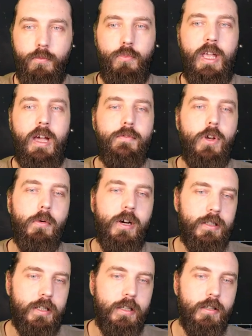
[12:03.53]
we have no
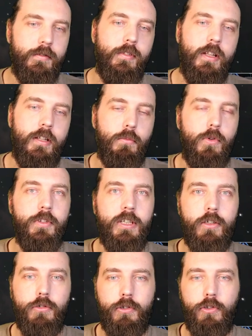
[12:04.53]
idea what
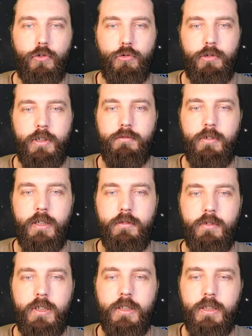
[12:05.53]
the increased crit
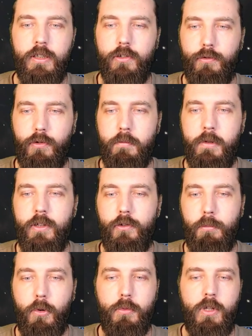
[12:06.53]
rate really is from
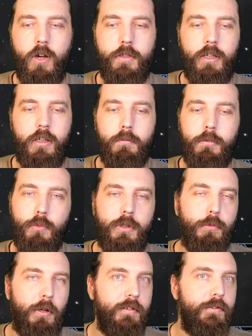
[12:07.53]
this, but we are thinking
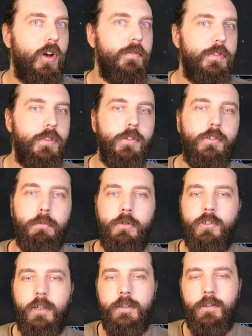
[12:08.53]
between 25 and
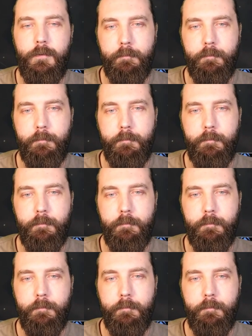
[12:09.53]
30%.